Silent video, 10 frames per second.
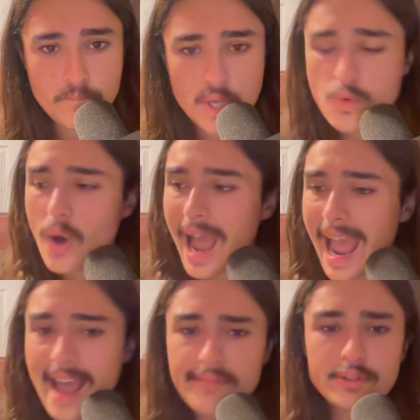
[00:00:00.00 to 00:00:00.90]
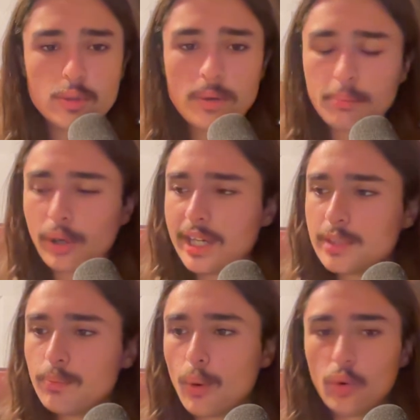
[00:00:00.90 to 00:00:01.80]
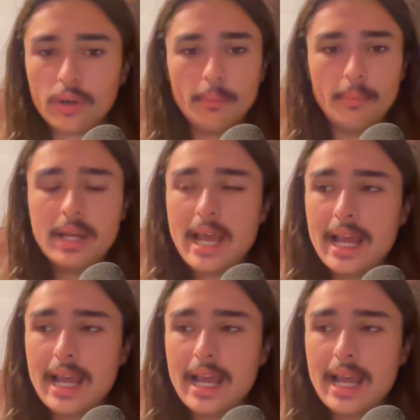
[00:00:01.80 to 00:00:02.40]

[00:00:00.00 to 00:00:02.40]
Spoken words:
You have to embrace boredom